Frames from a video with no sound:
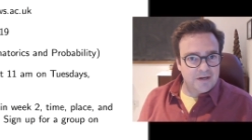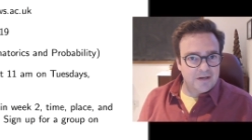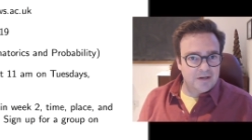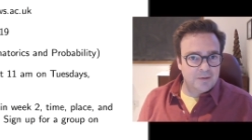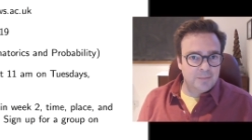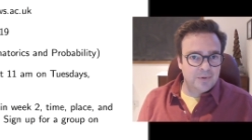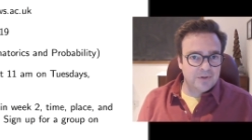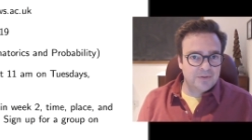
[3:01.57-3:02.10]

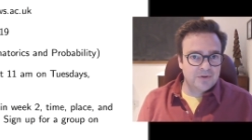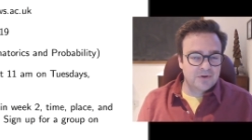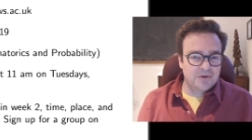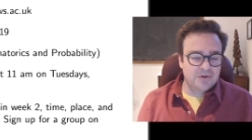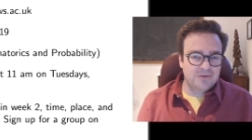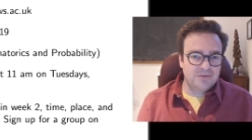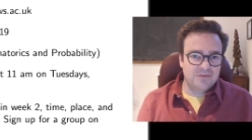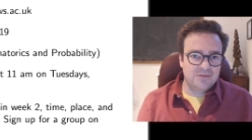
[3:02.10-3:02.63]
But the
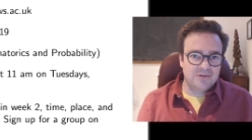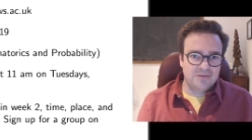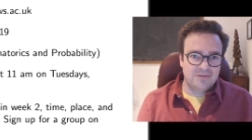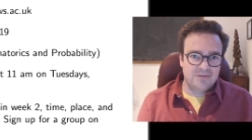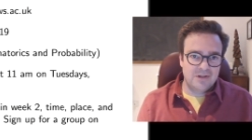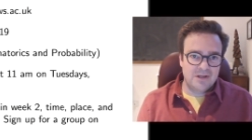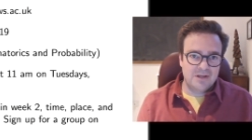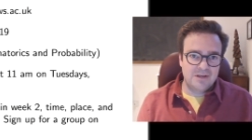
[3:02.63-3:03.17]
curse
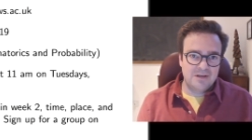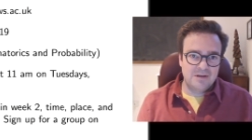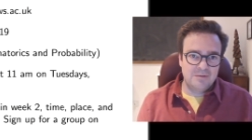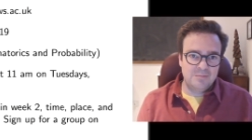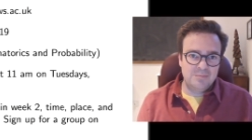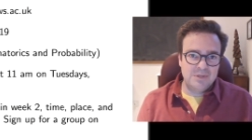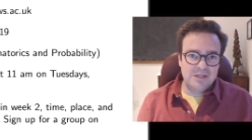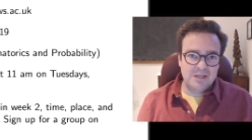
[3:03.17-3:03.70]
is
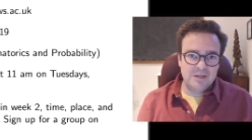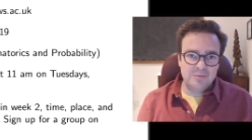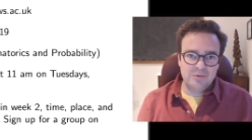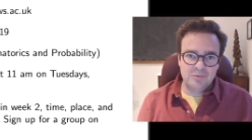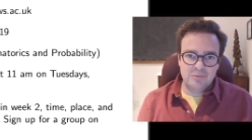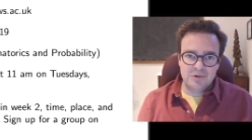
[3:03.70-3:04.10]
that being able